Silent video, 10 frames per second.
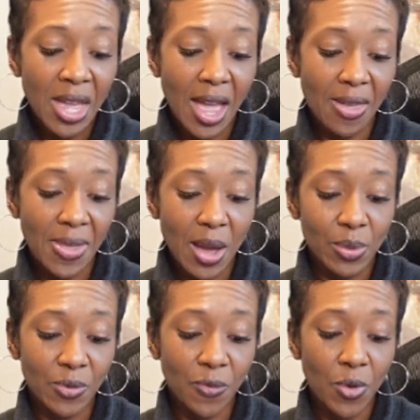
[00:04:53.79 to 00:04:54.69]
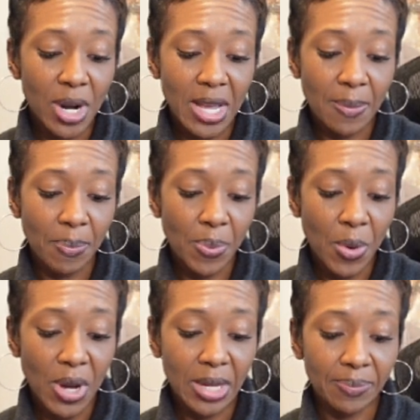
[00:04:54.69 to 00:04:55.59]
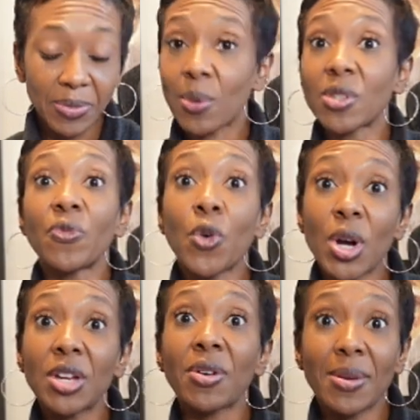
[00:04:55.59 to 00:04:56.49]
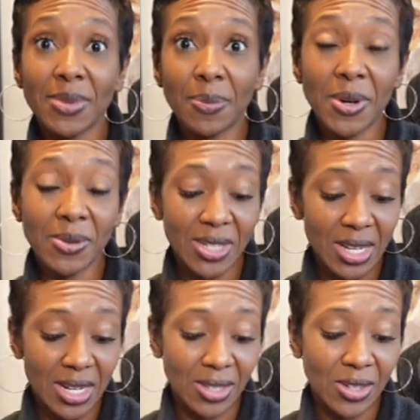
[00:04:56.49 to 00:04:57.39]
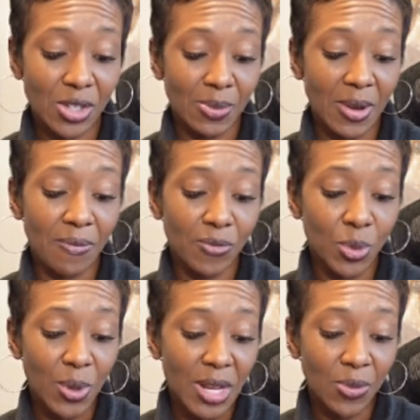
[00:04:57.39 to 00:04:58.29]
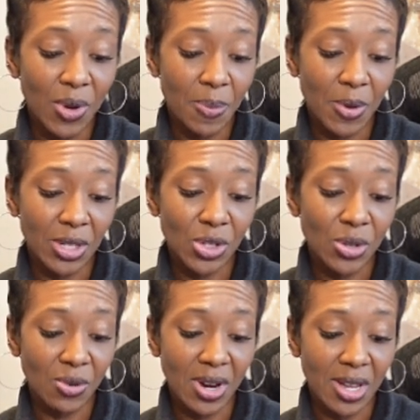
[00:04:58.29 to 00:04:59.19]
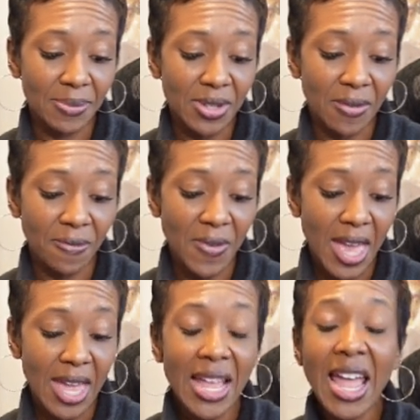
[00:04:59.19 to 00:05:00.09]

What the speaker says: and that was 40 grams of protein, excuse me, 23.2 grams of fat,